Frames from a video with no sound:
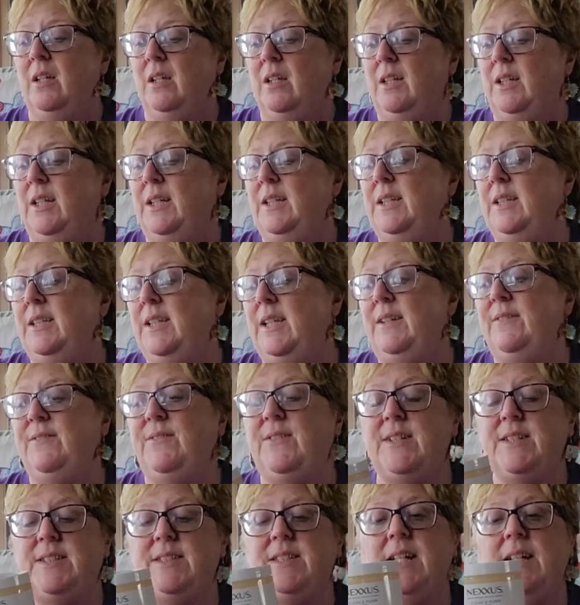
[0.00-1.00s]
And they've
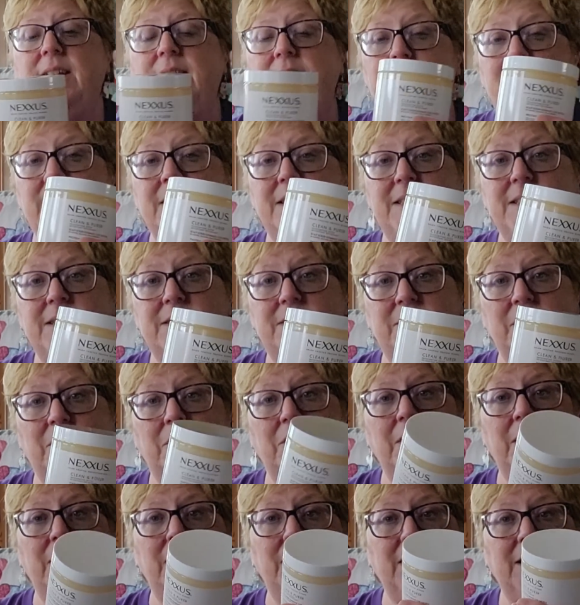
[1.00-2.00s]
just said this is the
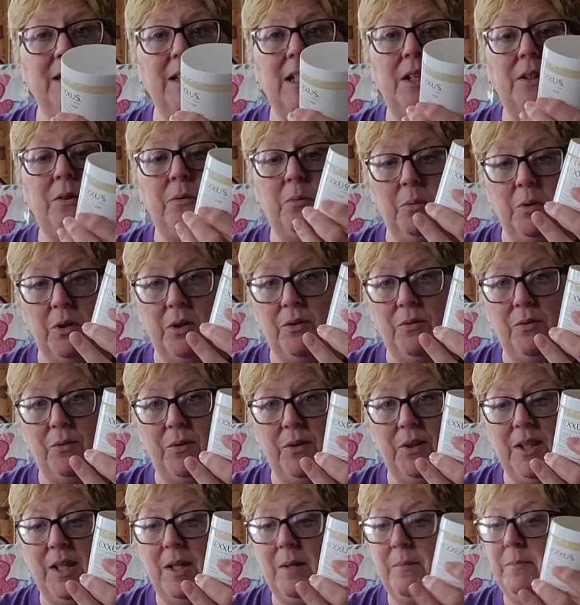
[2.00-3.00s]
only thing that works for
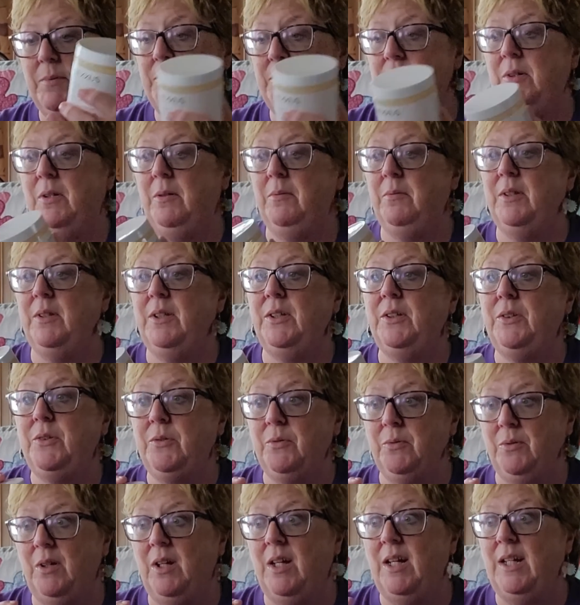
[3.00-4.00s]
them, so I'm going to
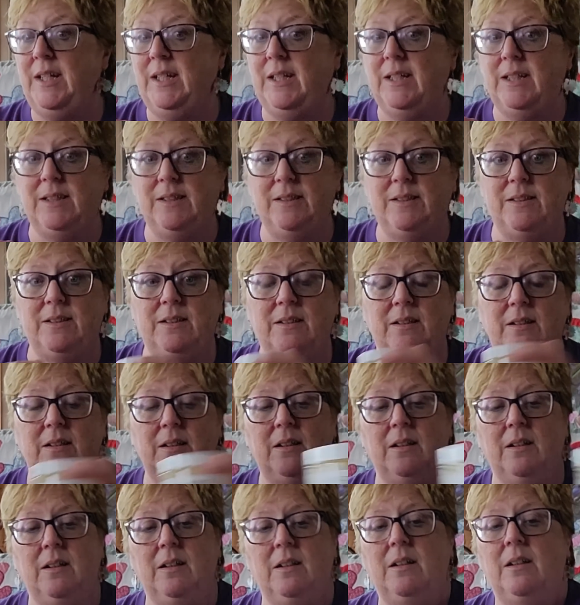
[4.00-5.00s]
try it.
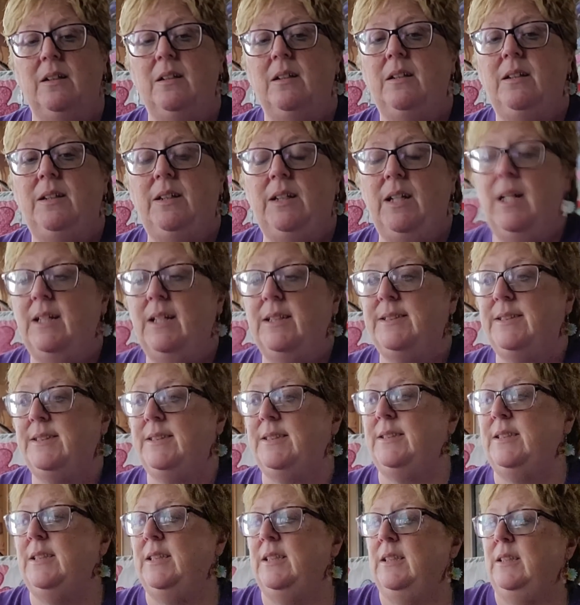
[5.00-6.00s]

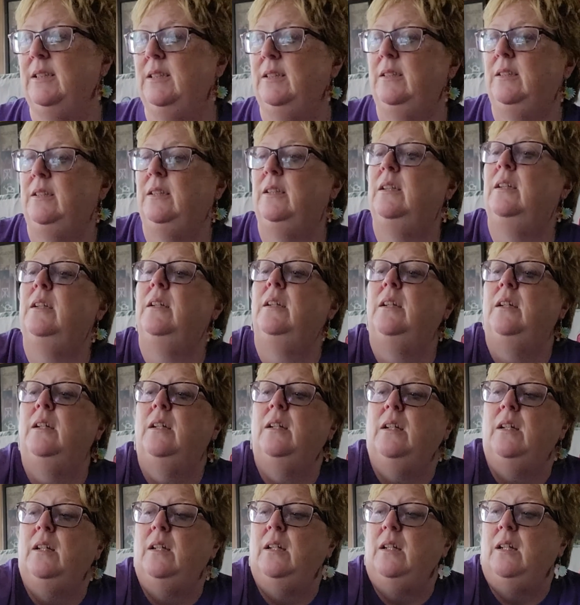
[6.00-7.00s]
Yes.
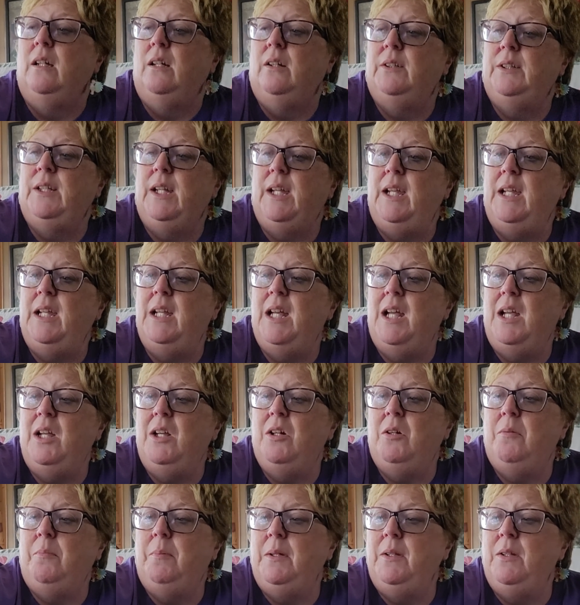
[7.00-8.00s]
Okay, I
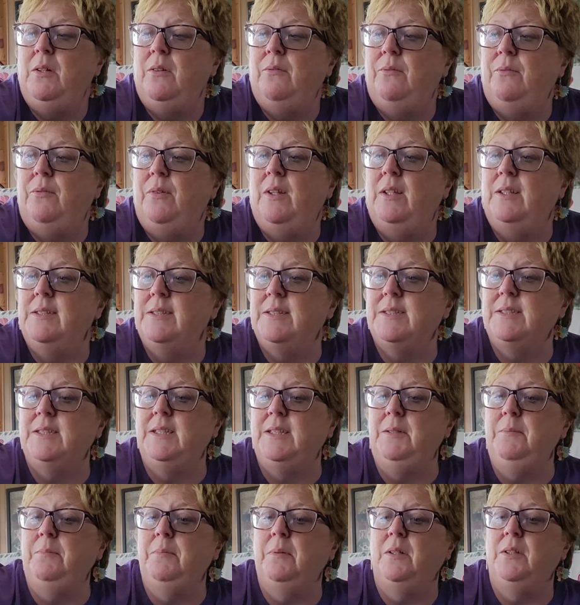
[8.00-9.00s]
hope I don't fall
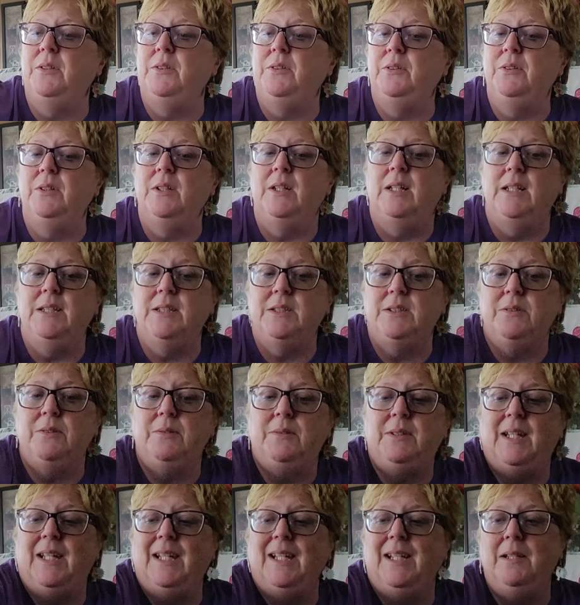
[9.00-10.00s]
asleep on you guys
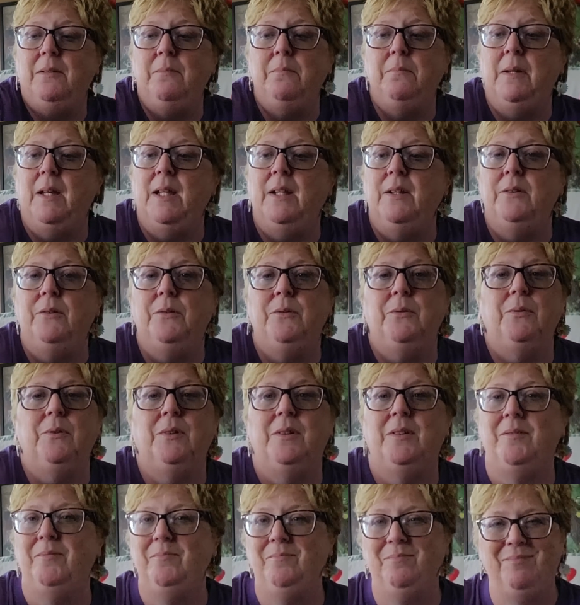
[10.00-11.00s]
taking
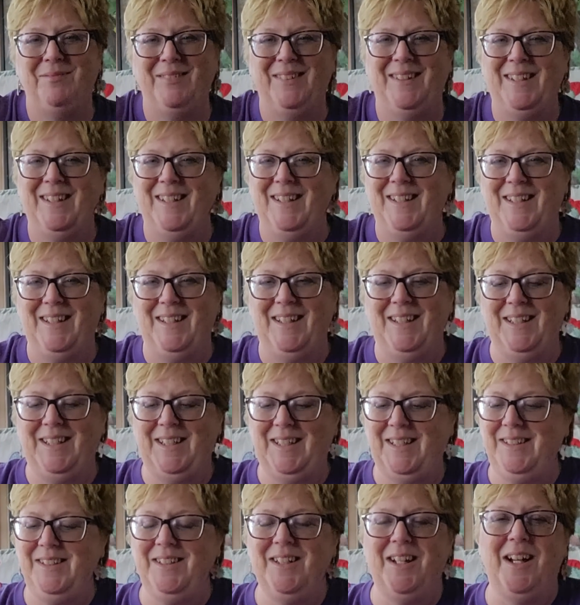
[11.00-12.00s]
Benadryl. It
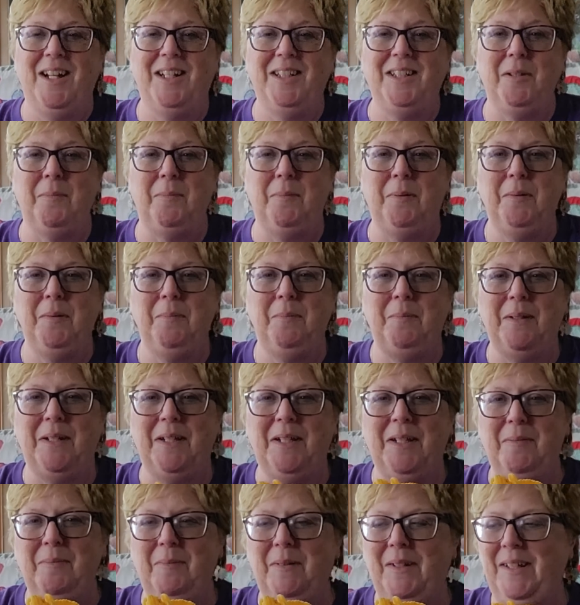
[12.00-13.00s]
can knock the poop out
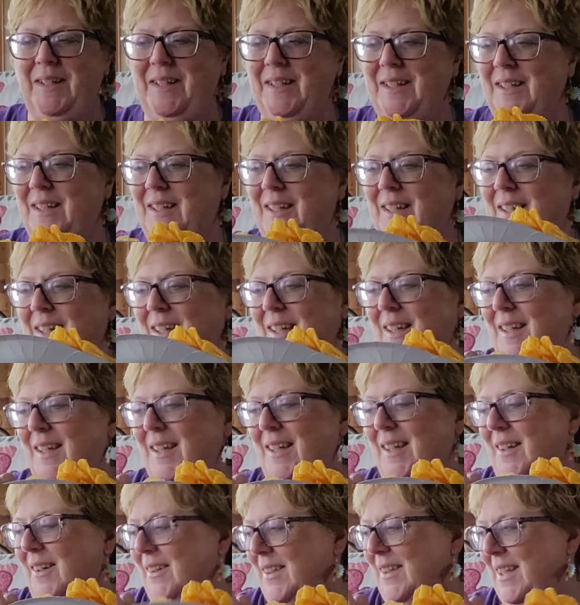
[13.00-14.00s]
of me.
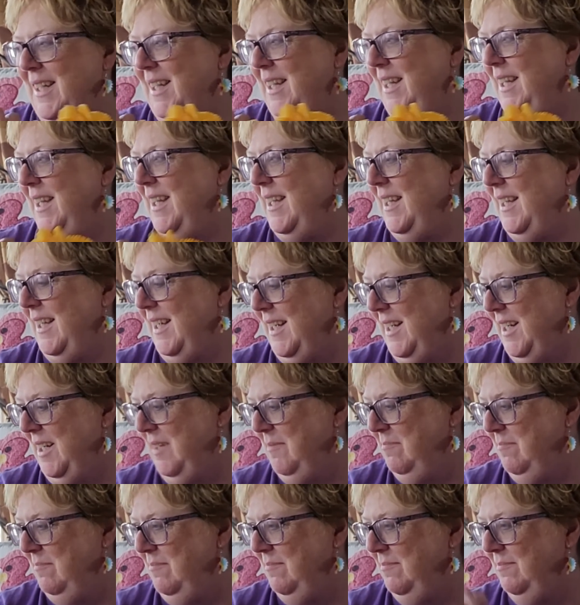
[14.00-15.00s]
Okay,
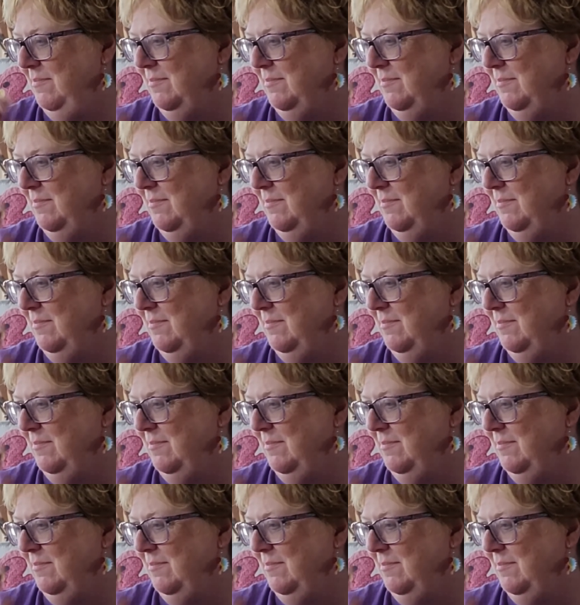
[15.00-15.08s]
I'm